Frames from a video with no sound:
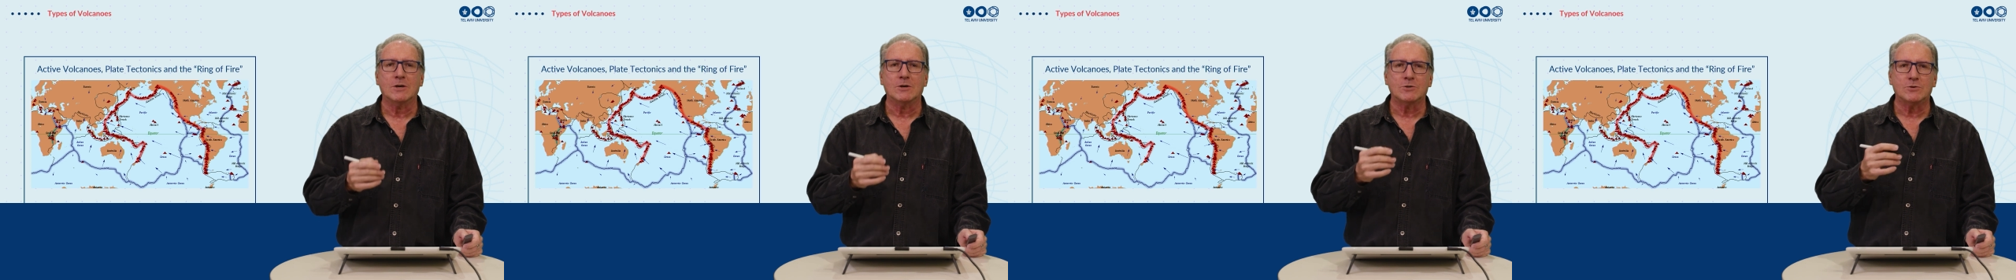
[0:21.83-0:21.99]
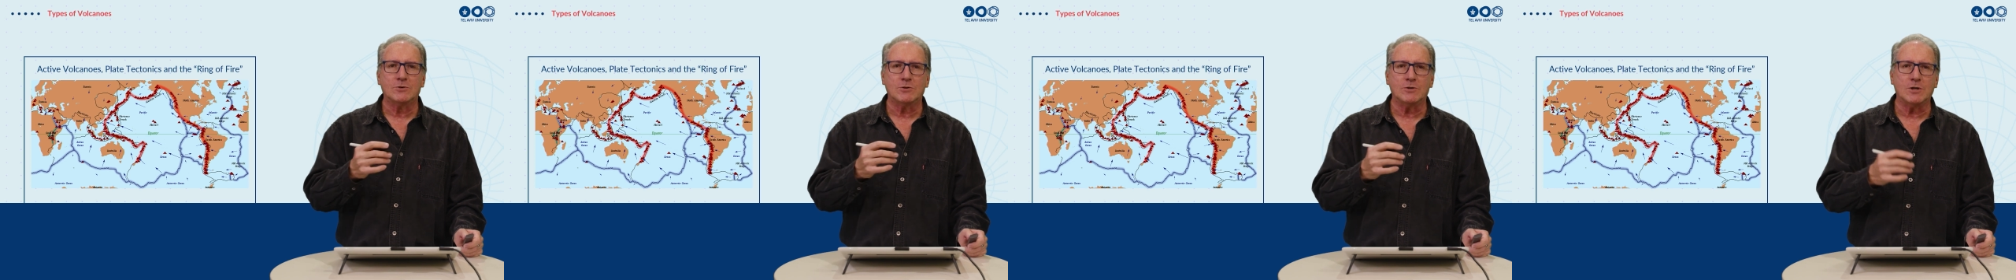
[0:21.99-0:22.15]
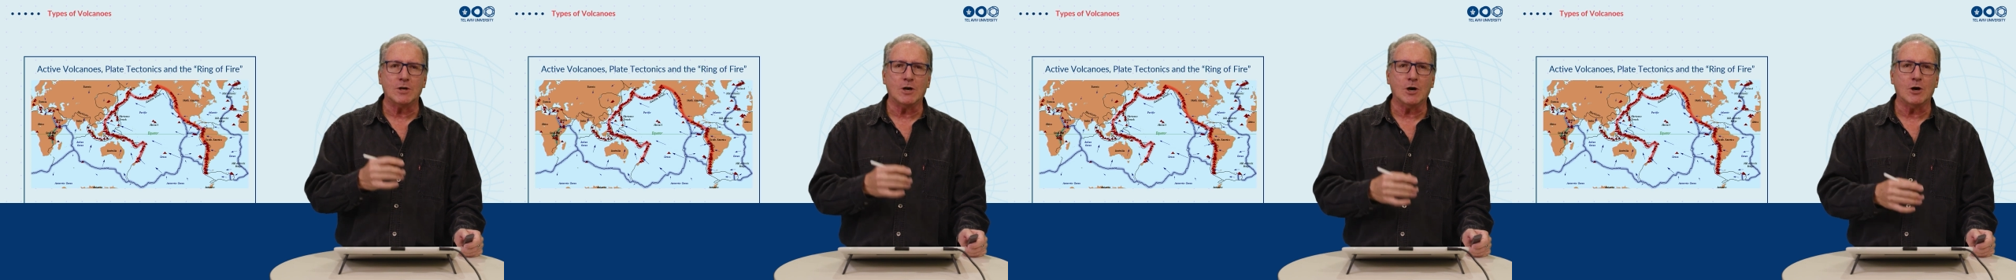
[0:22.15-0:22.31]

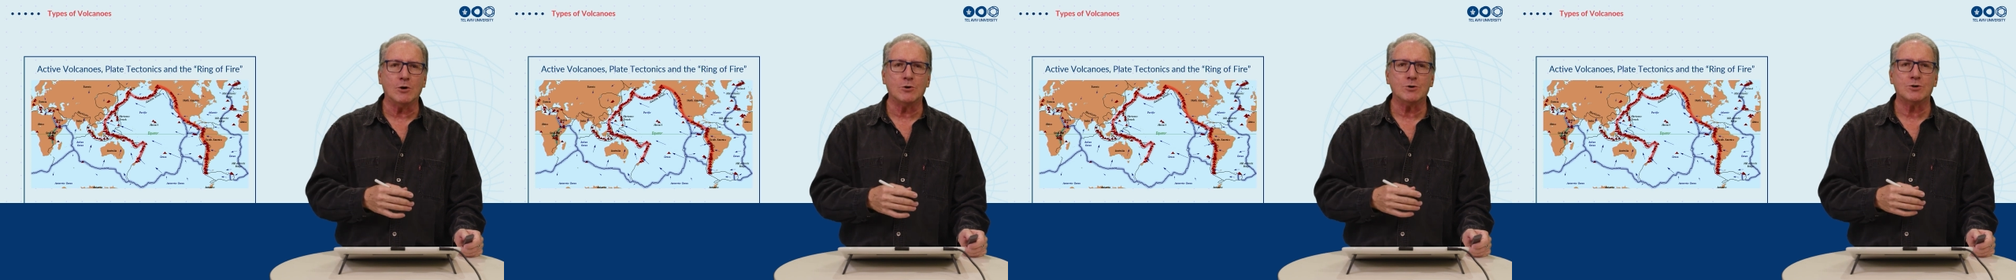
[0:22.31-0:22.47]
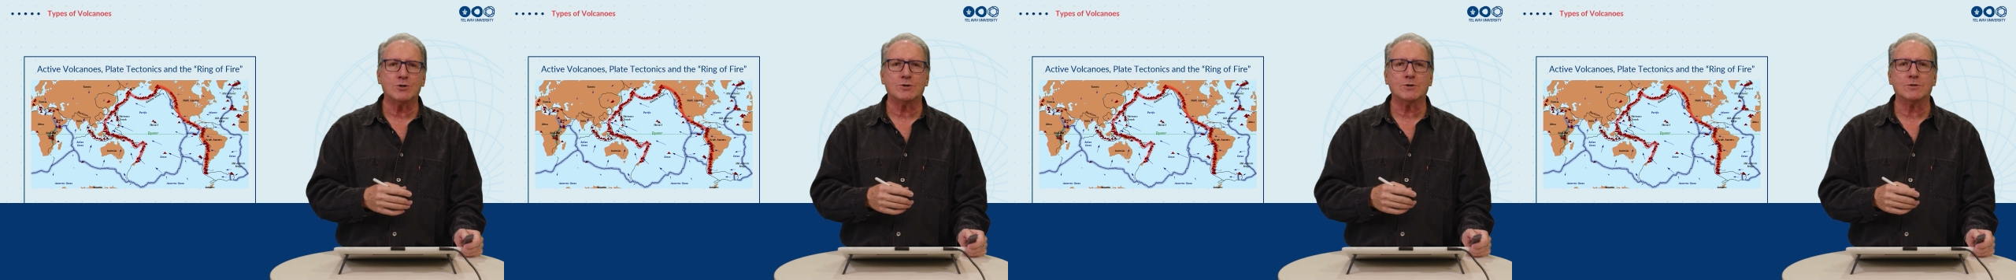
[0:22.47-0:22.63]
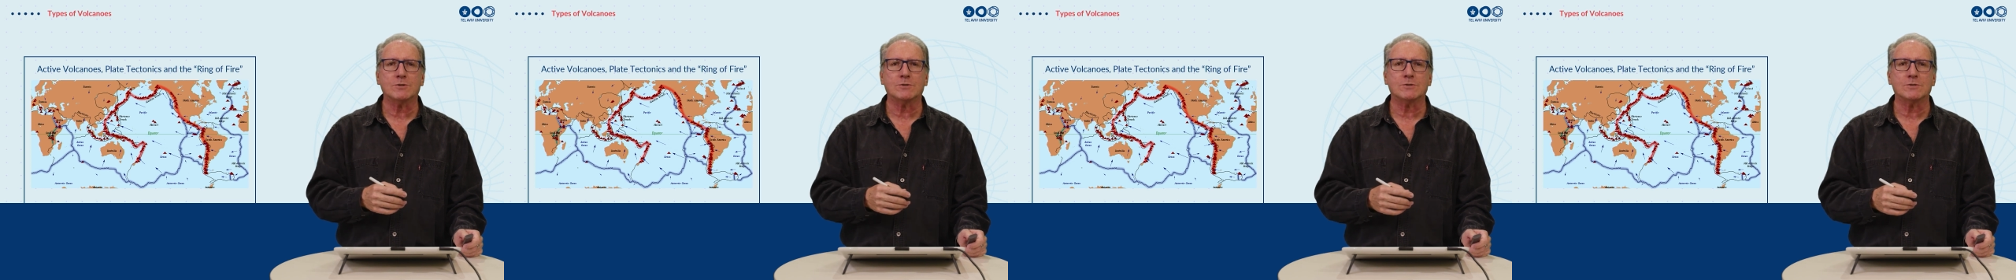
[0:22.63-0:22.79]
to the
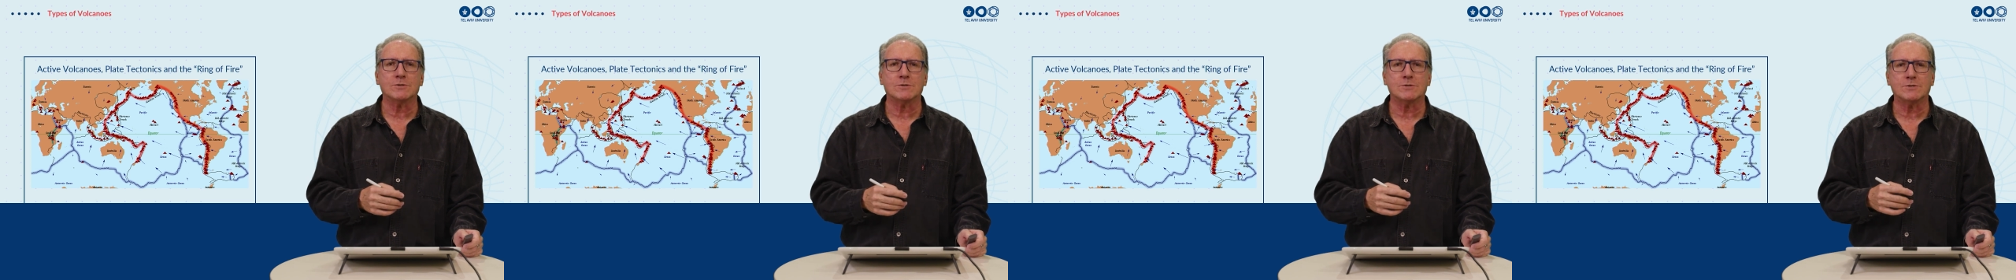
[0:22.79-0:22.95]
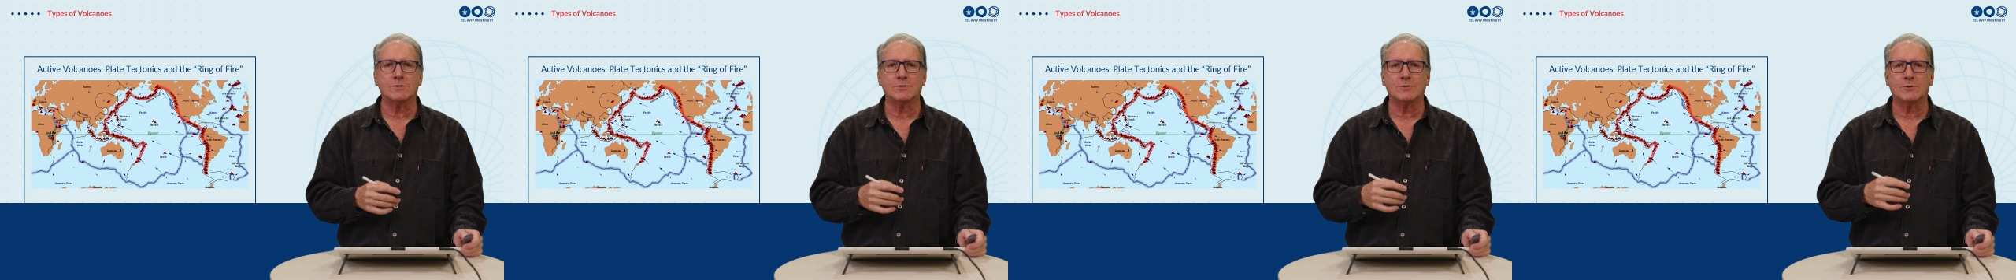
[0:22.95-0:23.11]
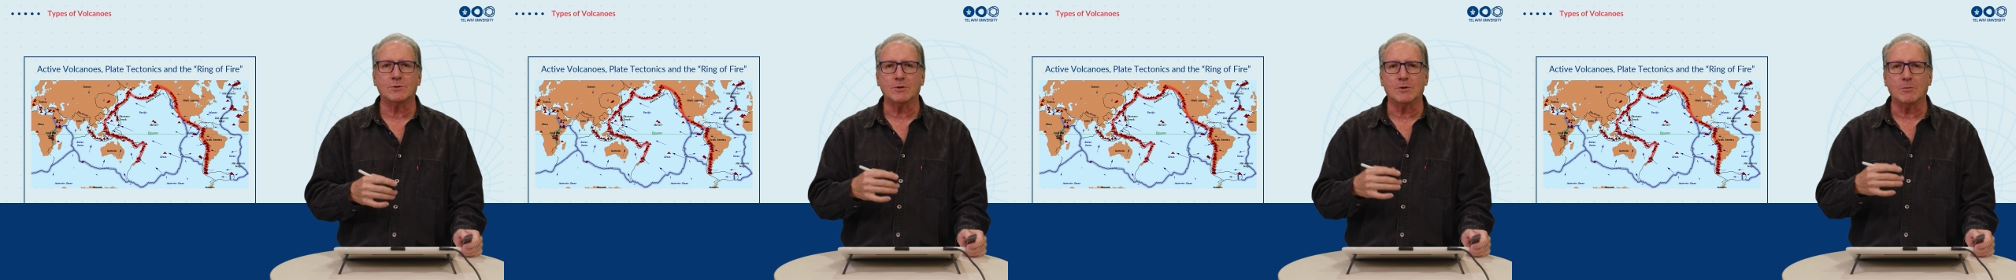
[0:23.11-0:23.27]
oceans,
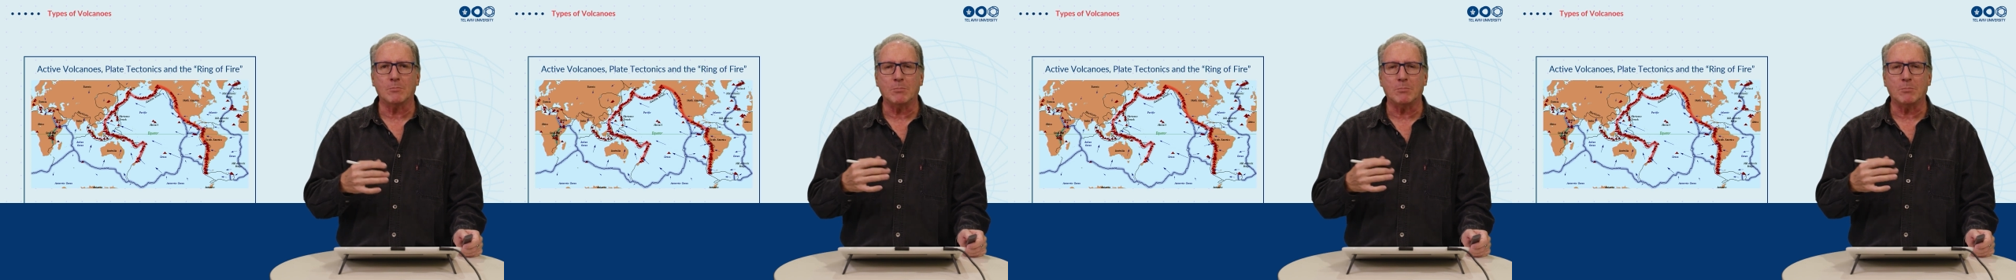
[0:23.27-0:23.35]
to the